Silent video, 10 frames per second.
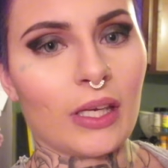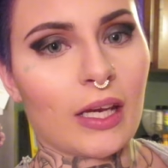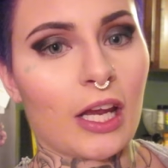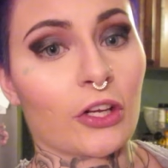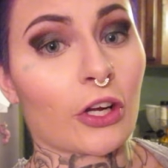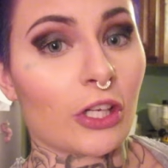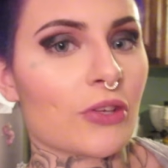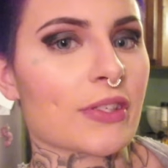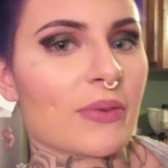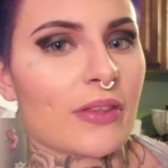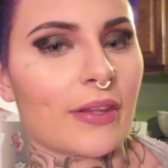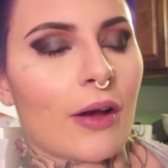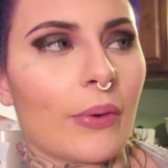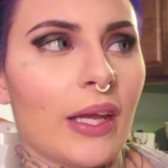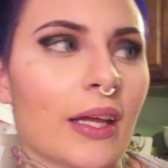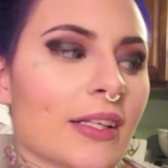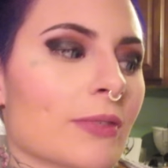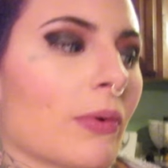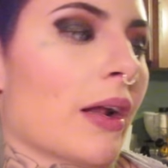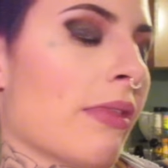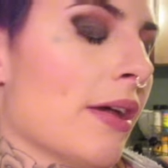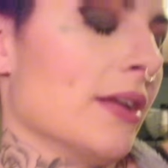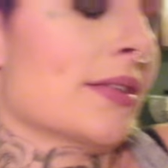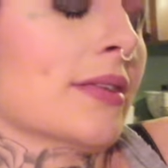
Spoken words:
need it and you're going to use it within that week, it's worth it.